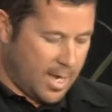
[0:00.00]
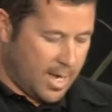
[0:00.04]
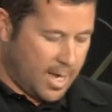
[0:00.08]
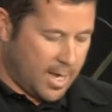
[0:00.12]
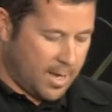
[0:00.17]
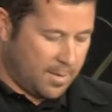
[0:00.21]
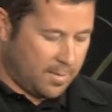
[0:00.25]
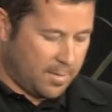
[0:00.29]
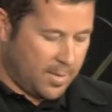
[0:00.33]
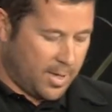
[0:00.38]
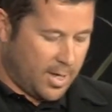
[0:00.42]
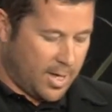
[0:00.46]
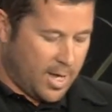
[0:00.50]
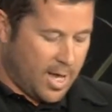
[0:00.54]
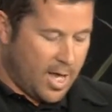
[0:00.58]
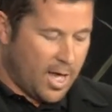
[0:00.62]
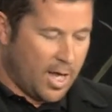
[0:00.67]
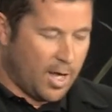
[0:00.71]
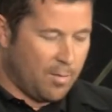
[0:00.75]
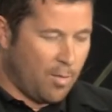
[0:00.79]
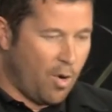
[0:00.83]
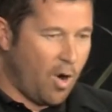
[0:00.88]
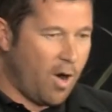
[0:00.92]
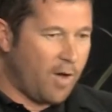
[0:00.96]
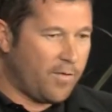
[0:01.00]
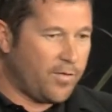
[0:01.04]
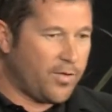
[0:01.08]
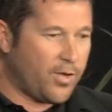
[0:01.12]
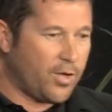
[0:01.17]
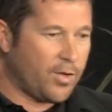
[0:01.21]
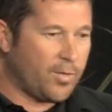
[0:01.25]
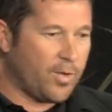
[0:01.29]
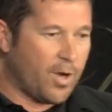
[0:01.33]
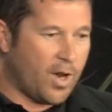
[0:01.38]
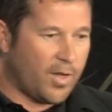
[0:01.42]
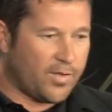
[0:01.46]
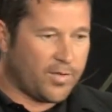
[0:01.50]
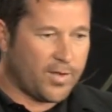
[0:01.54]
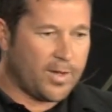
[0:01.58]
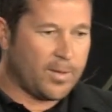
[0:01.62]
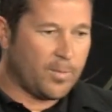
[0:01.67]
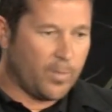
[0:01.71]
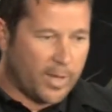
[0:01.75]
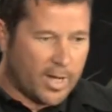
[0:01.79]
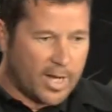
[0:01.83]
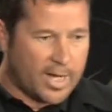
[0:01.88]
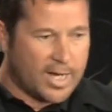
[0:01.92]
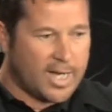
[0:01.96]
Um, In my view, and I think
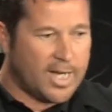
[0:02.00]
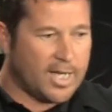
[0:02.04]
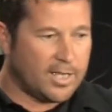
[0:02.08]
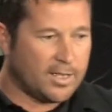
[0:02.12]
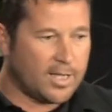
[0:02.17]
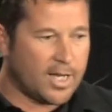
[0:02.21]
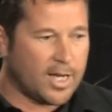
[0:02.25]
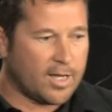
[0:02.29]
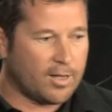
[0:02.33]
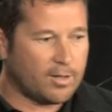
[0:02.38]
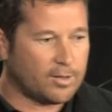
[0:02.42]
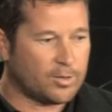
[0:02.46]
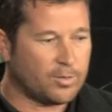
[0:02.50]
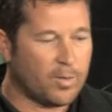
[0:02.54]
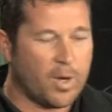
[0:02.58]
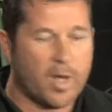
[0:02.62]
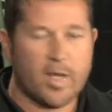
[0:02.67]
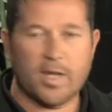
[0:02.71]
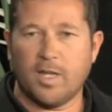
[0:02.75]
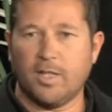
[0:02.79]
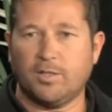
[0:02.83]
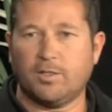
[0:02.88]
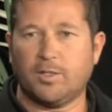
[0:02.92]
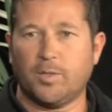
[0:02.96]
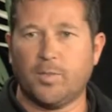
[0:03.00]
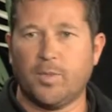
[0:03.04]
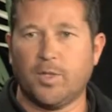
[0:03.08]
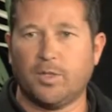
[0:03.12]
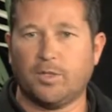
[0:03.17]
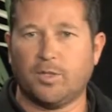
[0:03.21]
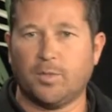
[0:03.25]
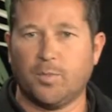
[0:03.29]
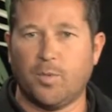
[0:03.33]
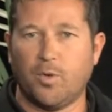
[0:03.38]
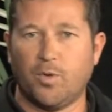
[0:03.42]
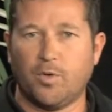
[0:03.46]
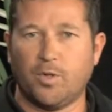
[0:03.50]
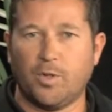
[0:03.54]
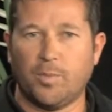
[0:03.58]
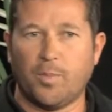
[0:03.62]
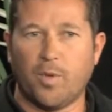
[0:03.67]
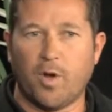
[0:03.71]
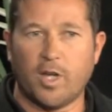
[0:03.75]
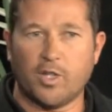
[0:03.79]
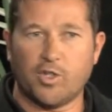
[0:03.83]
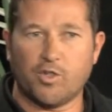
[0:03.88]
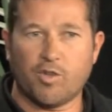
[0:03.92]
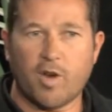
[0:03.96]
we're going to head down this way, it needs to be supported
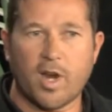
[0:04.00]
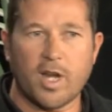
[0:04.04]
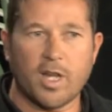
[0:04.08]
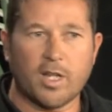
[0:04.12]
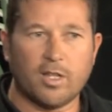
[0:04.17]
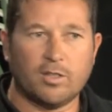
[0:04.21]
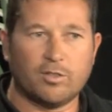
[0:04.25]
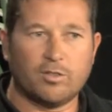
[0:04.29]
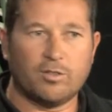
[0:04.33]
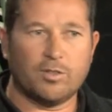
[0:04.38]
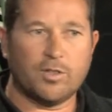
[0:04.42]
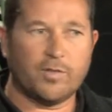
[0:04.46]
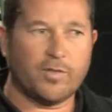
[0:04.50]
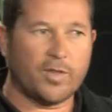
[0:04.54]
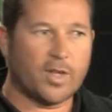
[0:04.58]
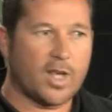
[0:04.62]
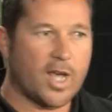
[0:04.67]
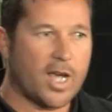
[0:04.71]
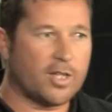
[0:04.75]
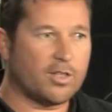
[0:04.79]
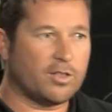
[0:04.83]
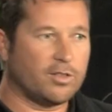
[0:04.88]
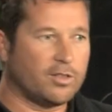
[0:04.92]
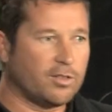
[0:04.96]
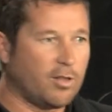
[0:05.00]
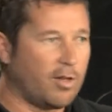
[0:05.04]
by training and certification.